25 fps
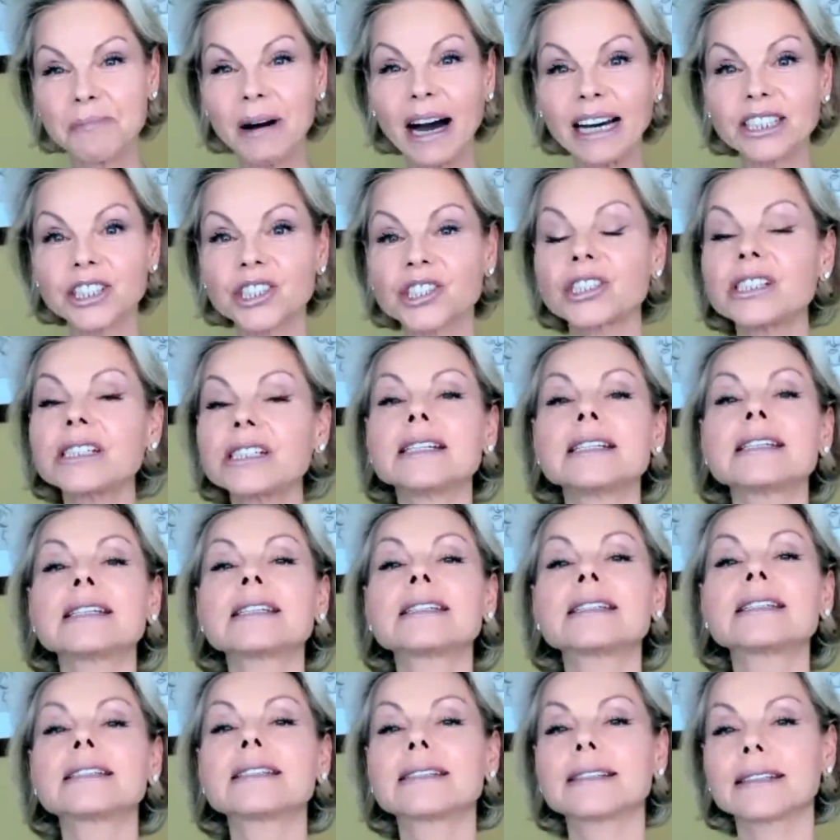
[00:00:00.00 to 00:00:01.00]
But she
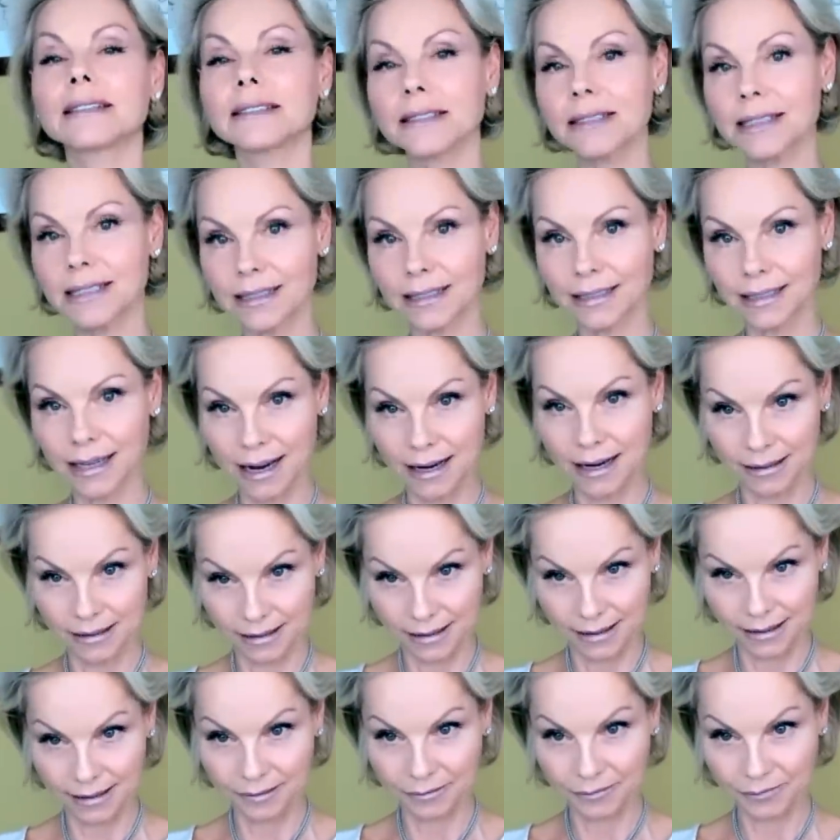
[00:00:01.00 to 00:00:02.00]
is still
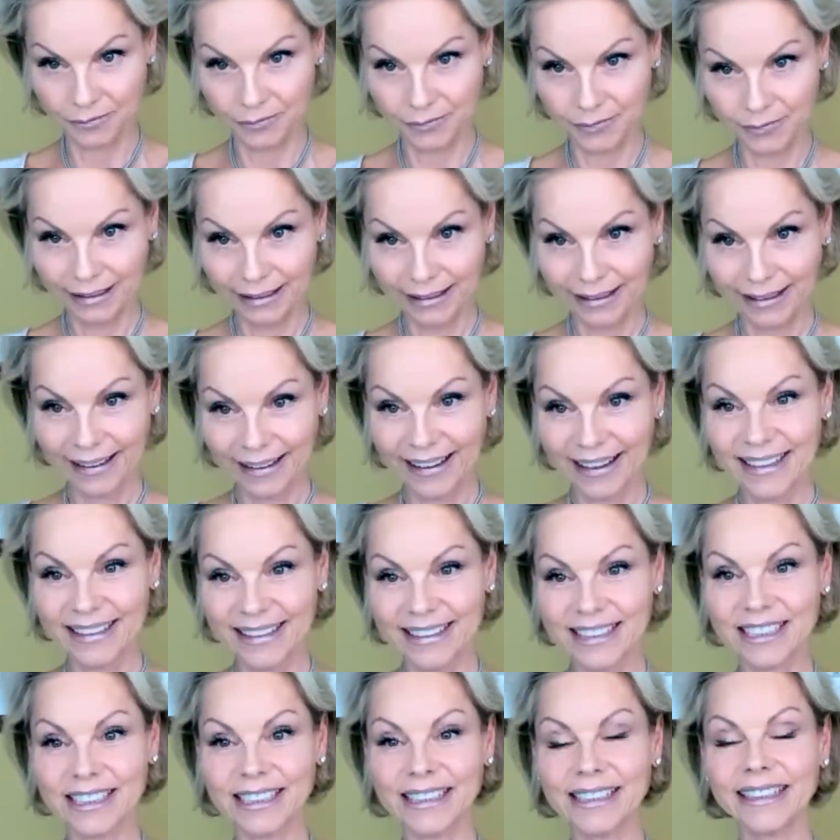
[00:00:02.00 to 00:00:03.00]
standing.
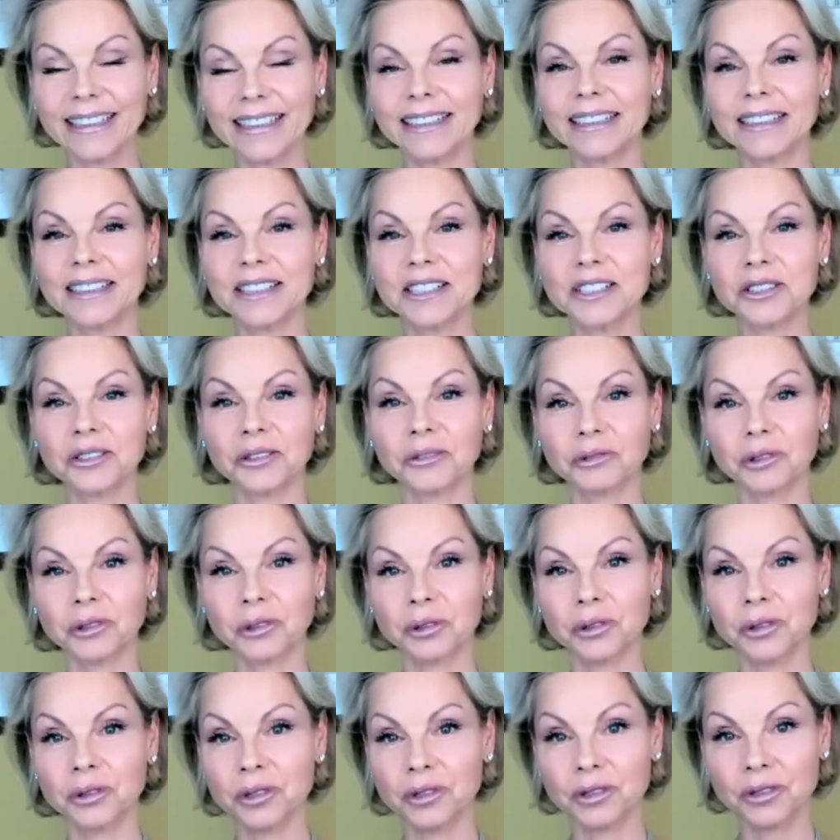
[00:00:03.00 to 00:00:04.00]
She is, of
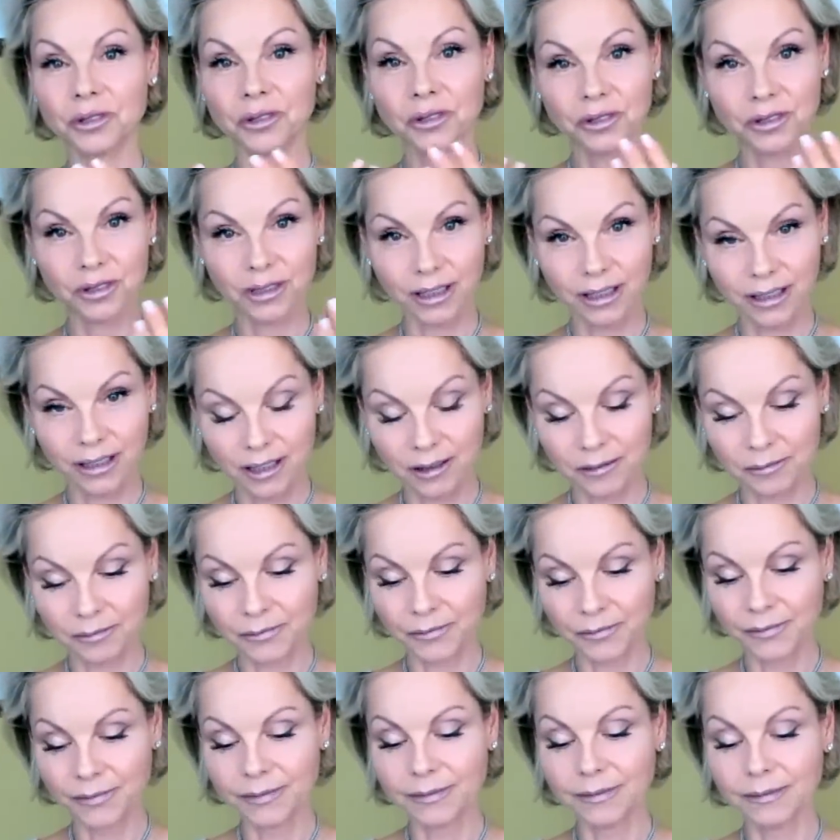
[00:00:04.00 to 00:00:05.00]
course,
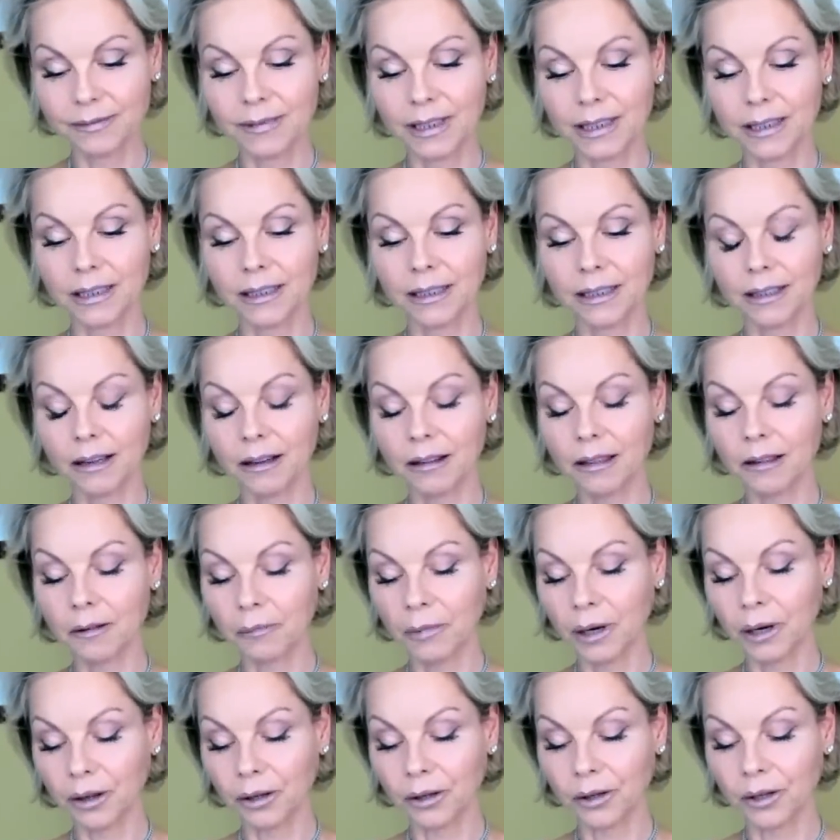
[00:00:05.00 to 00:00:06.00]

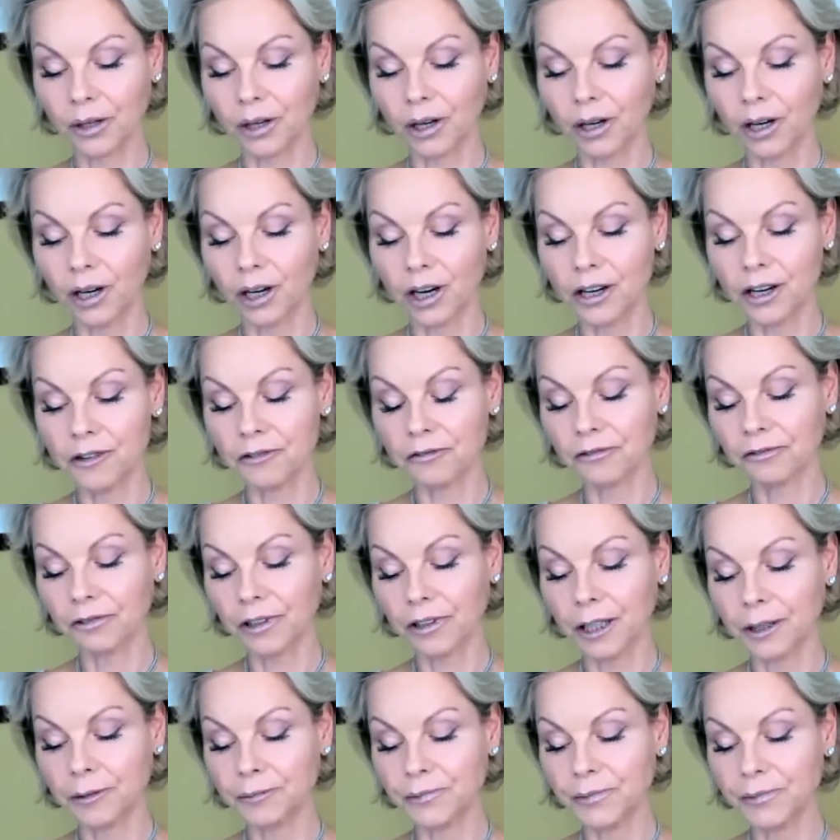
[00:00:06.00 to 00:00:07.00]
the mother of
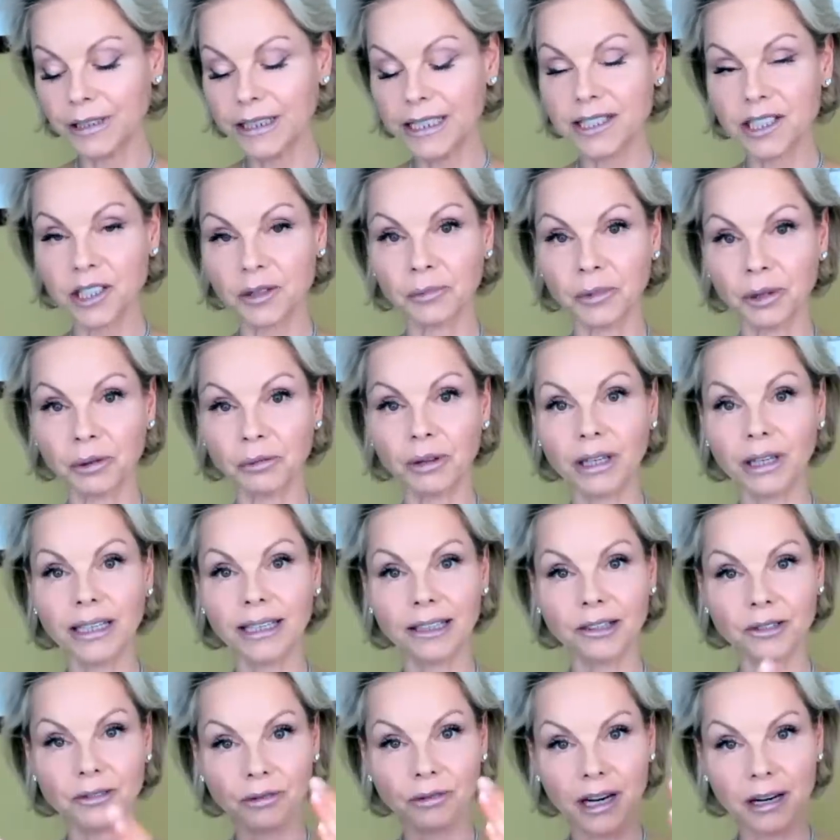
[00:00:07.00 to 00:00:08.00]
Lisa
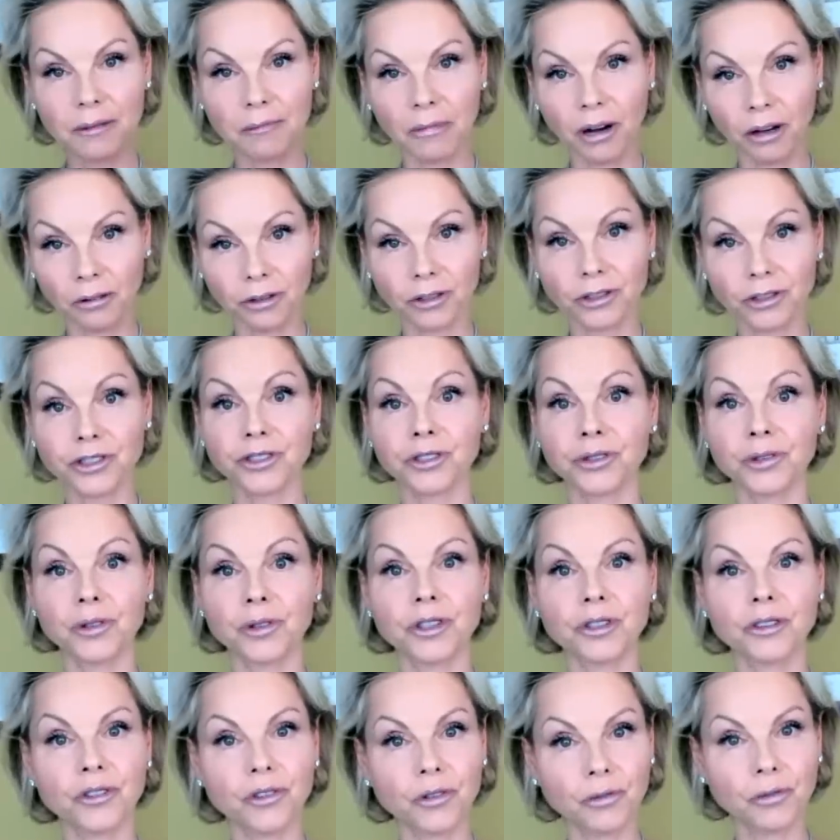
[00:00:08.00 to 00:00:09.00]
Marie, grandmother
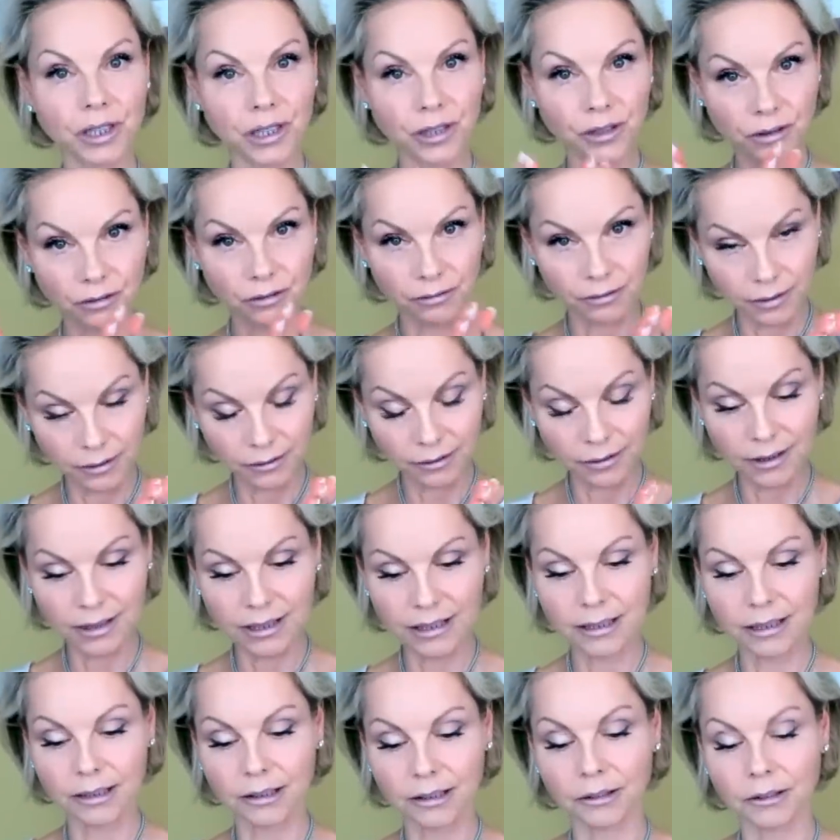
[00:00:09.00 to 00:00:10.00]
to the 3
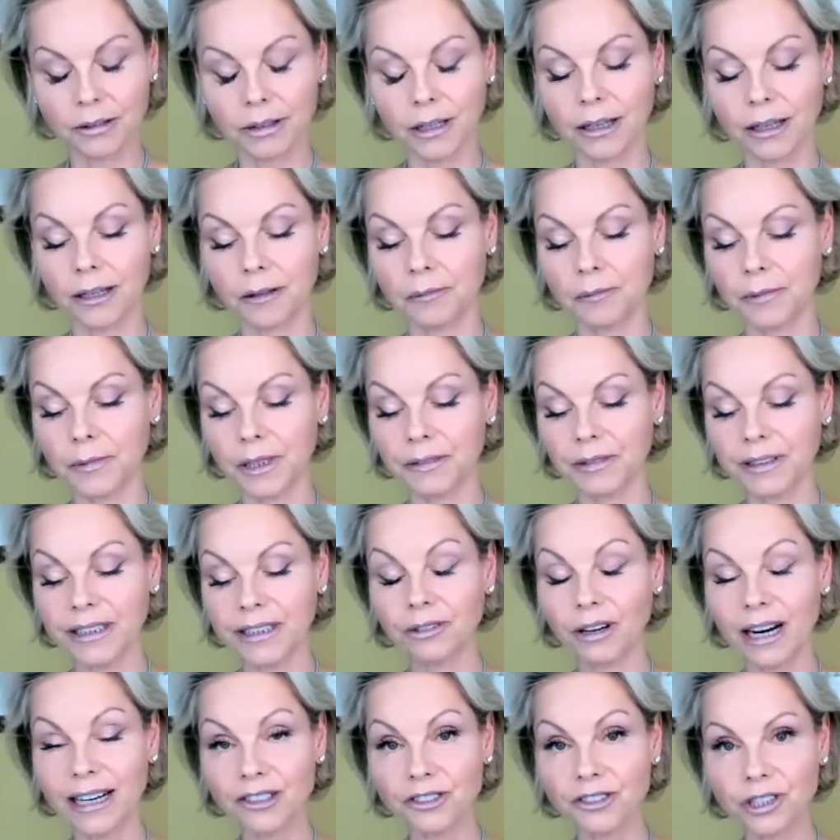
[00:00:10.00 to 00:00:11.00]
still
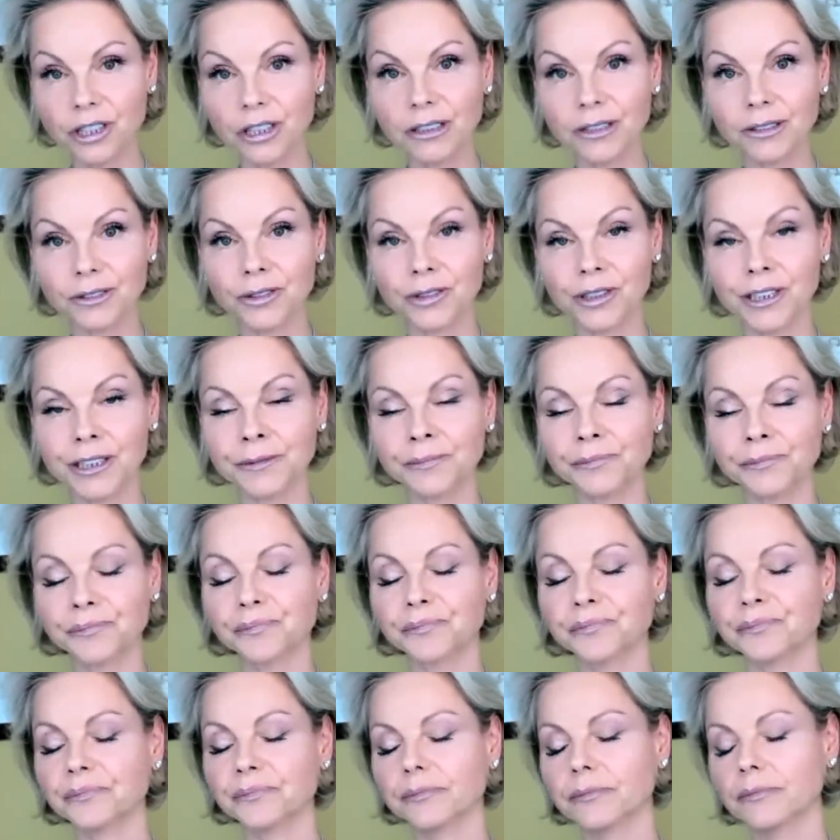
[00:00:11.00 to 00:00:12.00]
living grandchildren
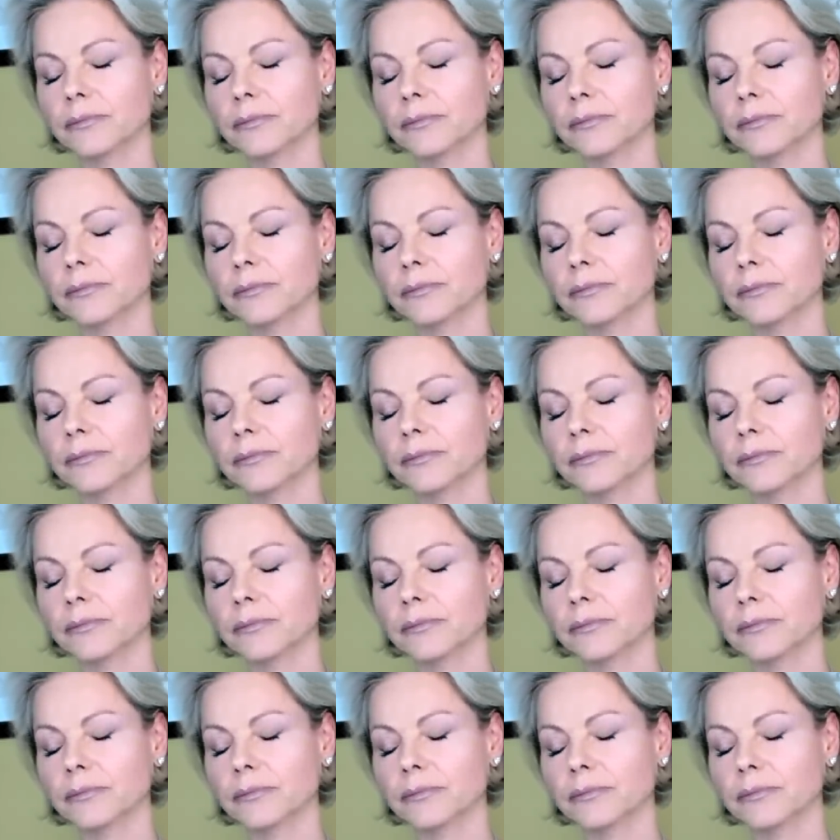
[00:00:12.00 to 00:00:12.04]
